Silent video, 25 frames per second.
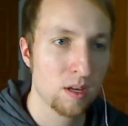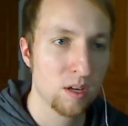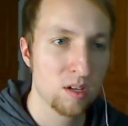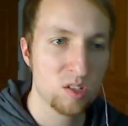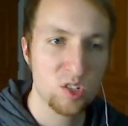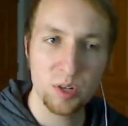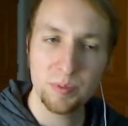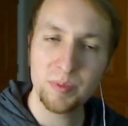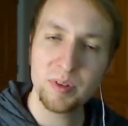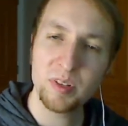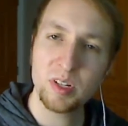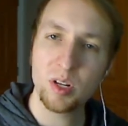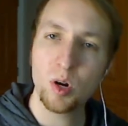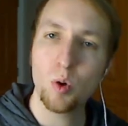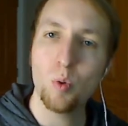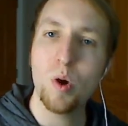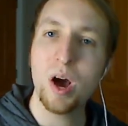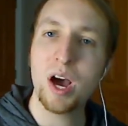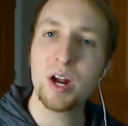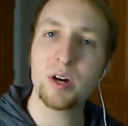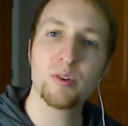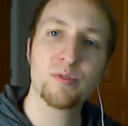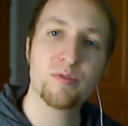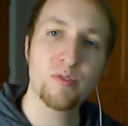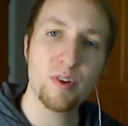So I'm just gonna
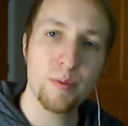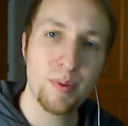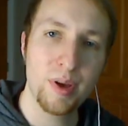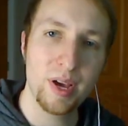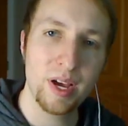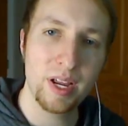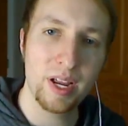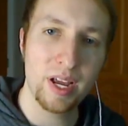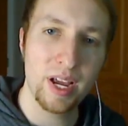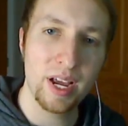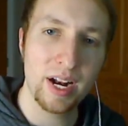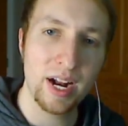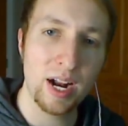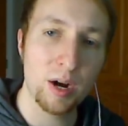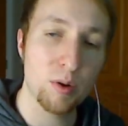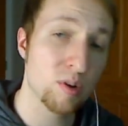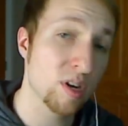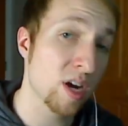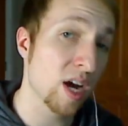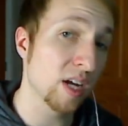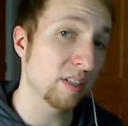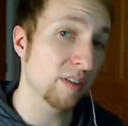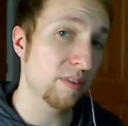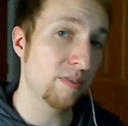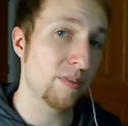wander for a bit and I'll
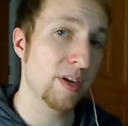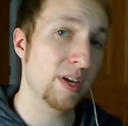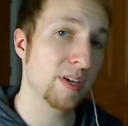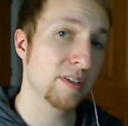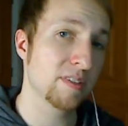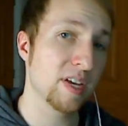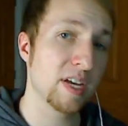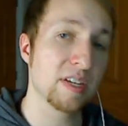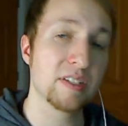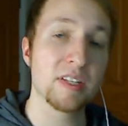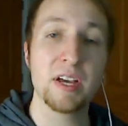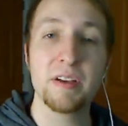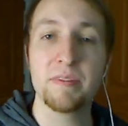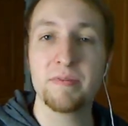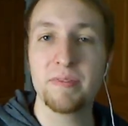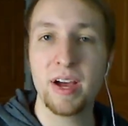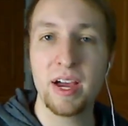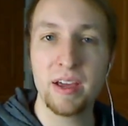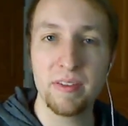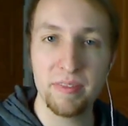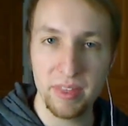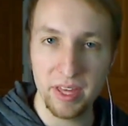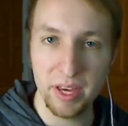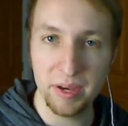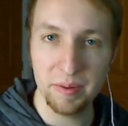cut to things as I
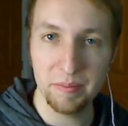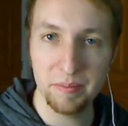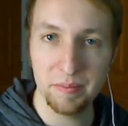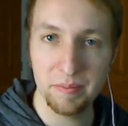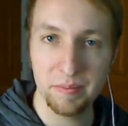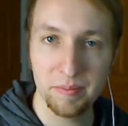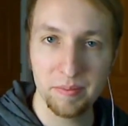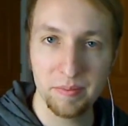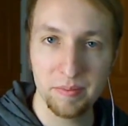find them.